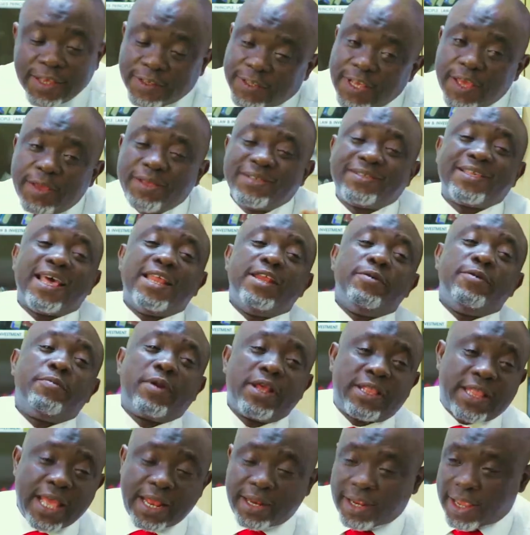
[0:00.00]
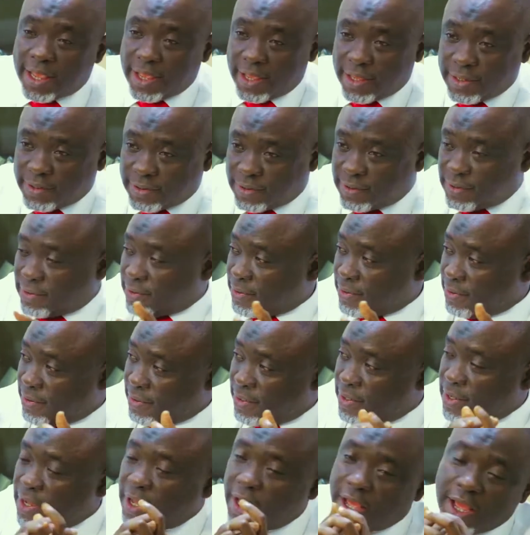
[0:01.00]
it's a celebrated case.
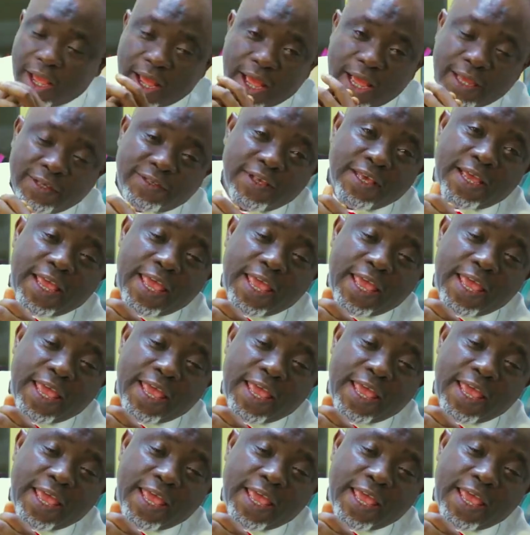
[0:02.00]
It's a